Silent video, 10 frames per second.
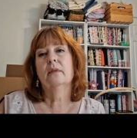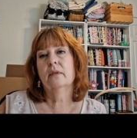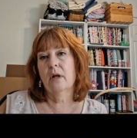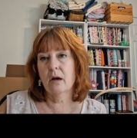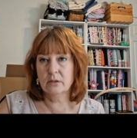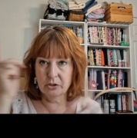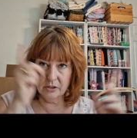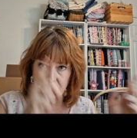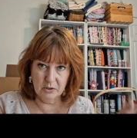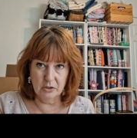the doctor
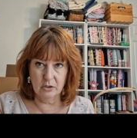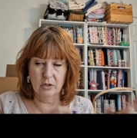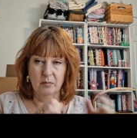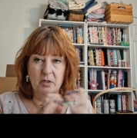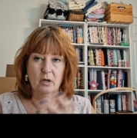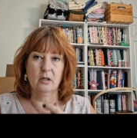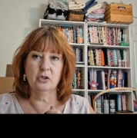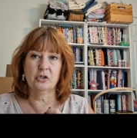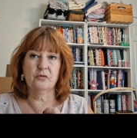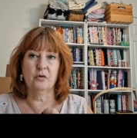sent me to the
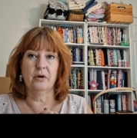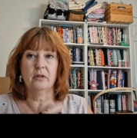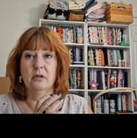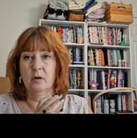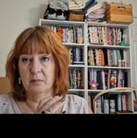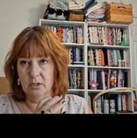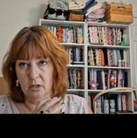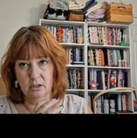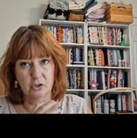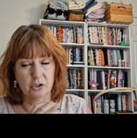dermatologist for it. The
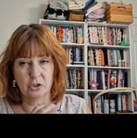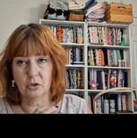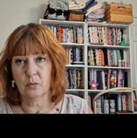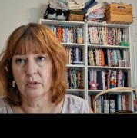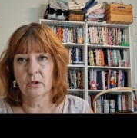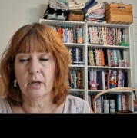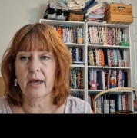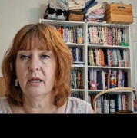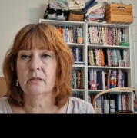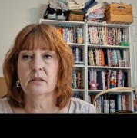dermatologist took one look
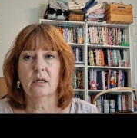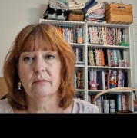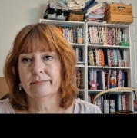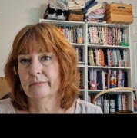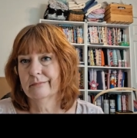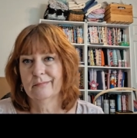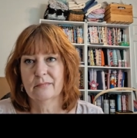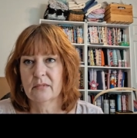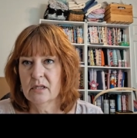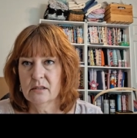at it and said,
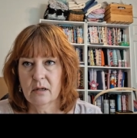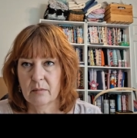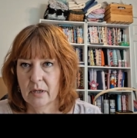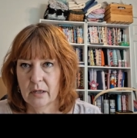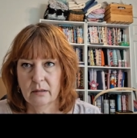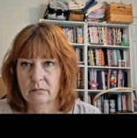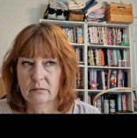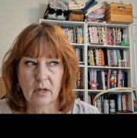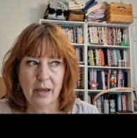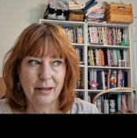"That's not mine.
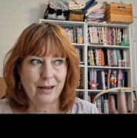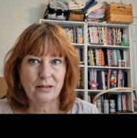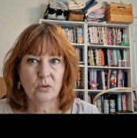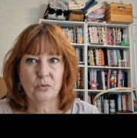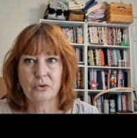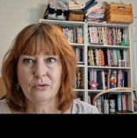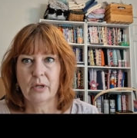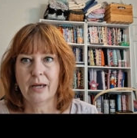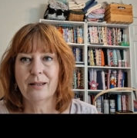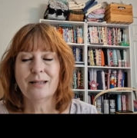I don't do
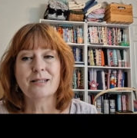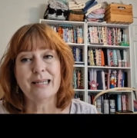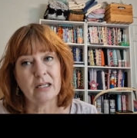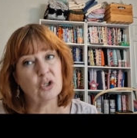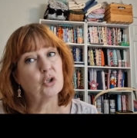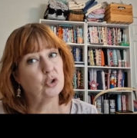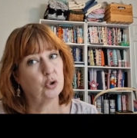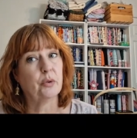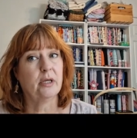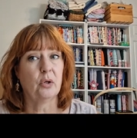that. That's in your
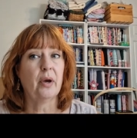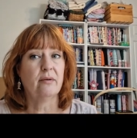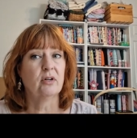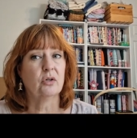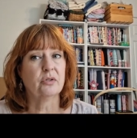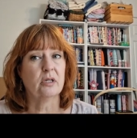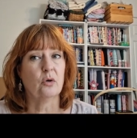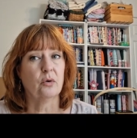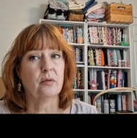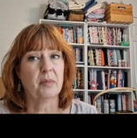joint. You have to go see the
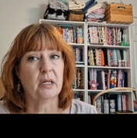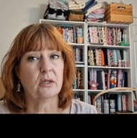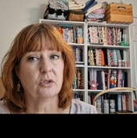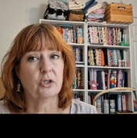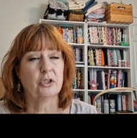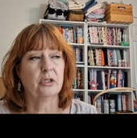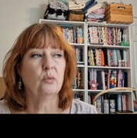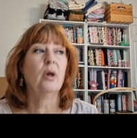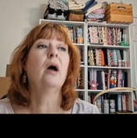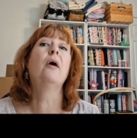orthopedic surgeon."
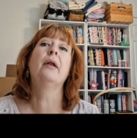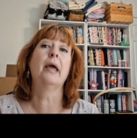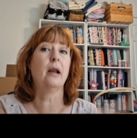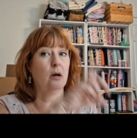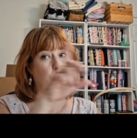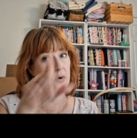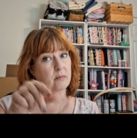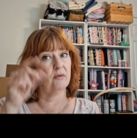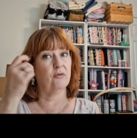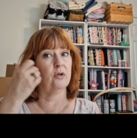Well, I already had an
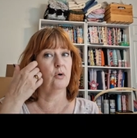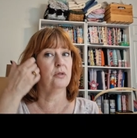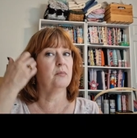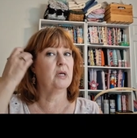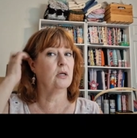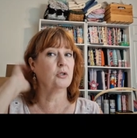appointment for the orthopedic